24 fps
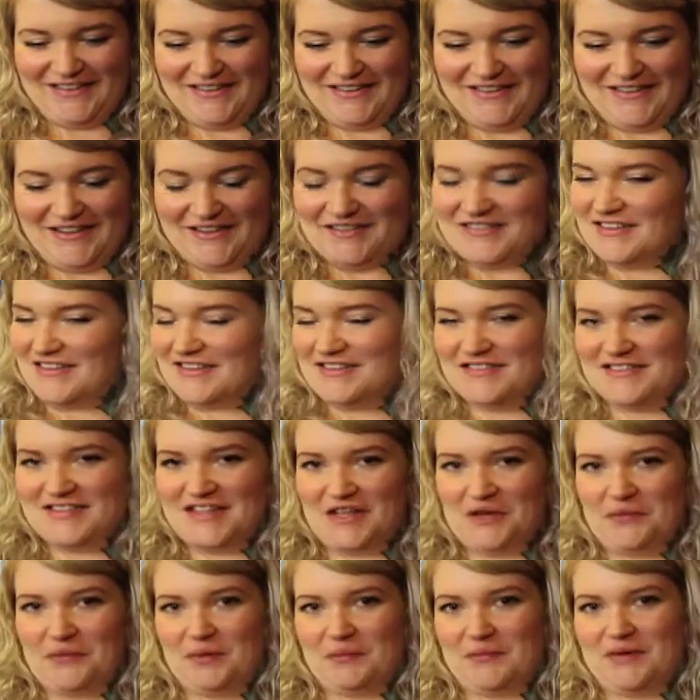it didn't
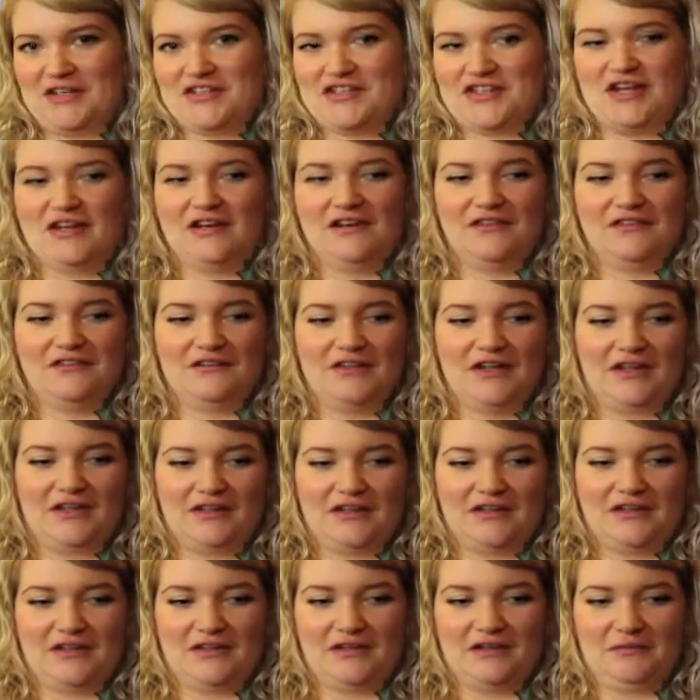take away my child. In fact, I
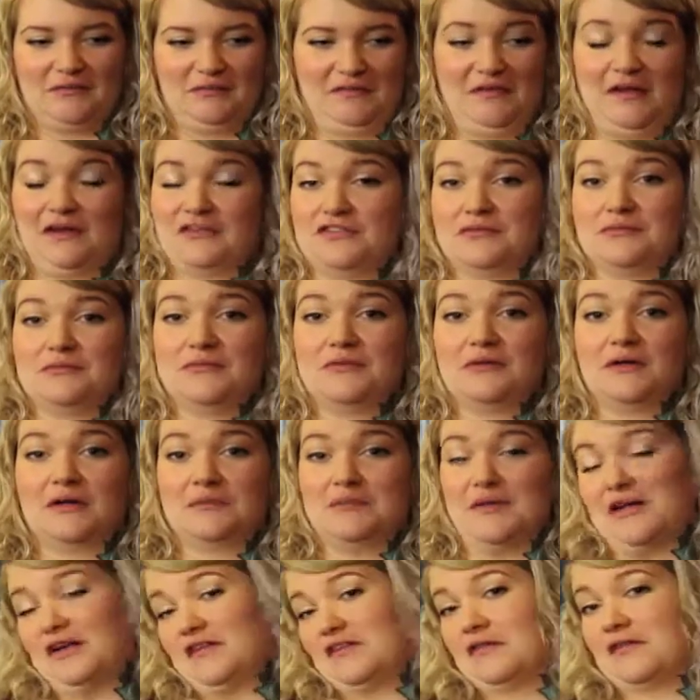think it's actually it
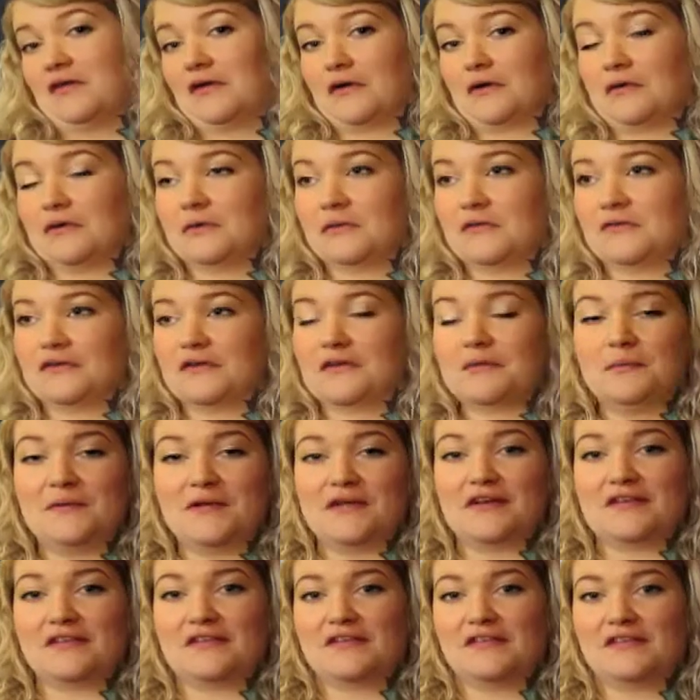made us a lot closer
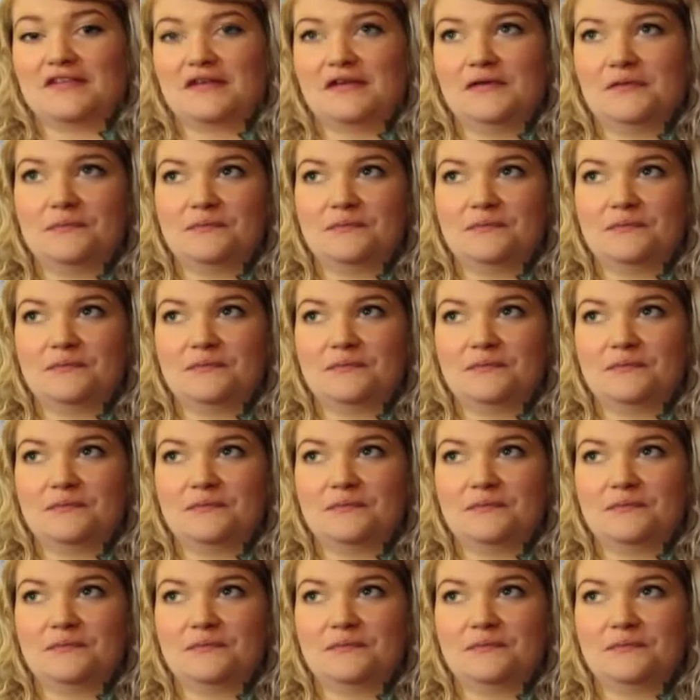because